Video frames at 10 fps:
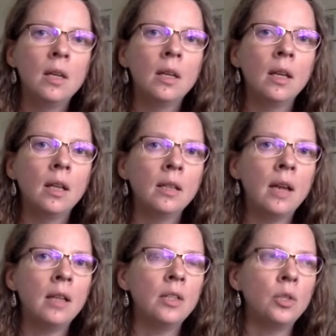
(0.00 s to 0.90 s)
And
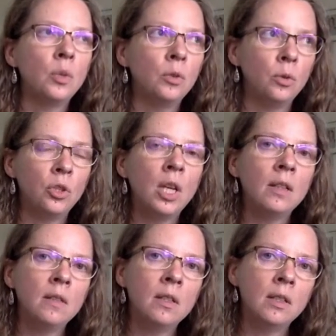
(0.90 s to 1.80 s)
I just want to share
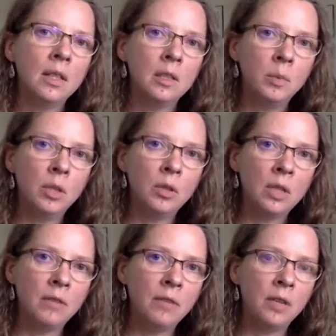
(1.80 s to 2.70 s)
these skills because
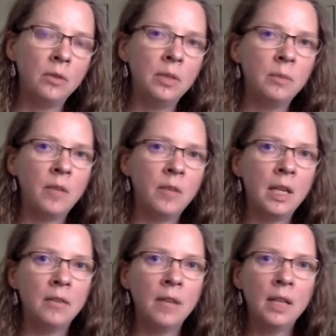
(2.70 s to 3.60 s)
I found them very
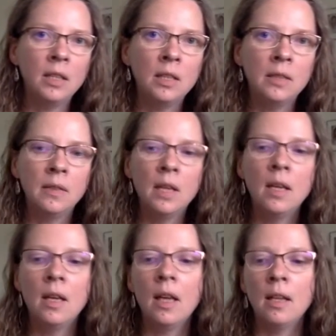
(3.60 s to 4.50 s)
effective,
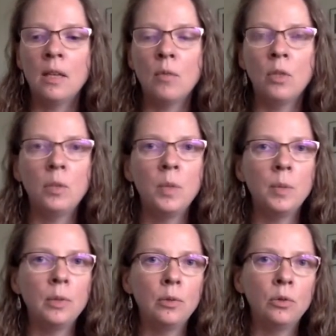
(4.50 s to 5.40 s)
and I want
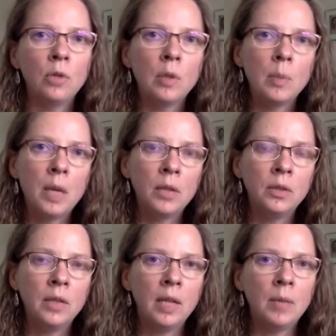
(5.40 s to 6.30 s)
people to know about
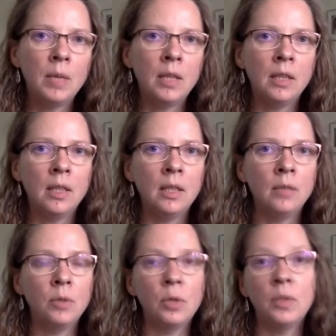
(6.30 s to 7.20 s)
them,
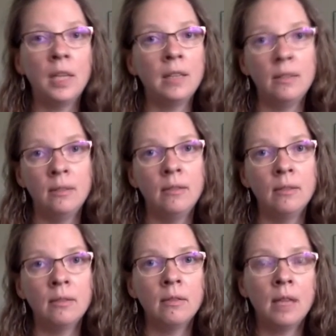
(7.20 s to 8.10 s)
and so that
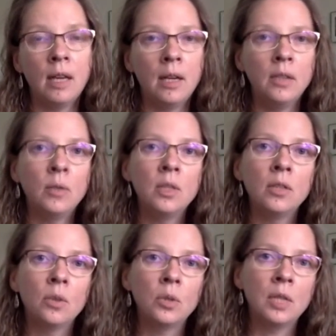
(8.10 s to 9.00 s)
using
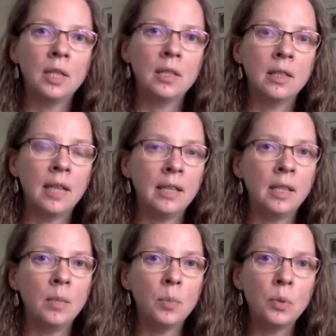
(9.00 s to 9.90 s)
those skills can
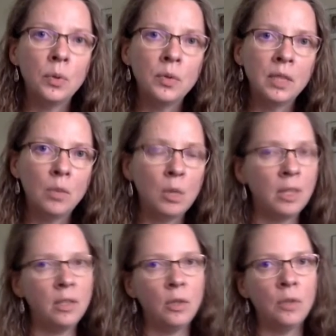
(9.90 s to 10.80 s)
improve the
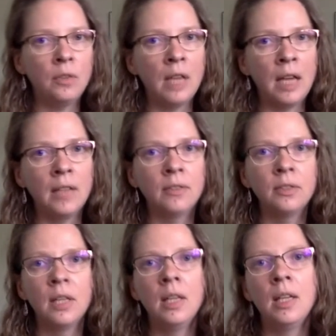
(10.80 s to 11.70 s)
quality of life
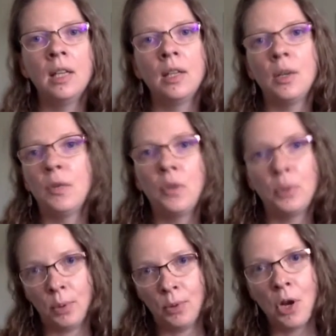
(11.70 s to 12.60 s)
of
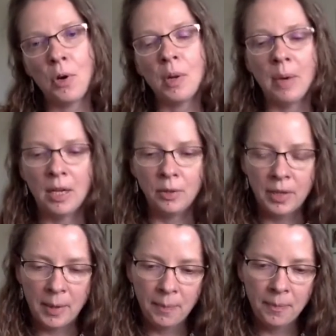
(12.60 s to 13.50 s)
those who know about
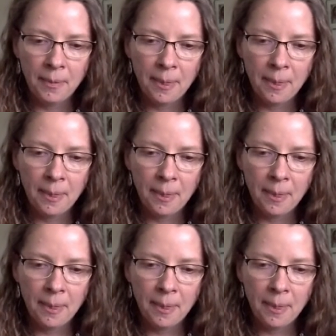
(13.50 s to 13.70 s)
them.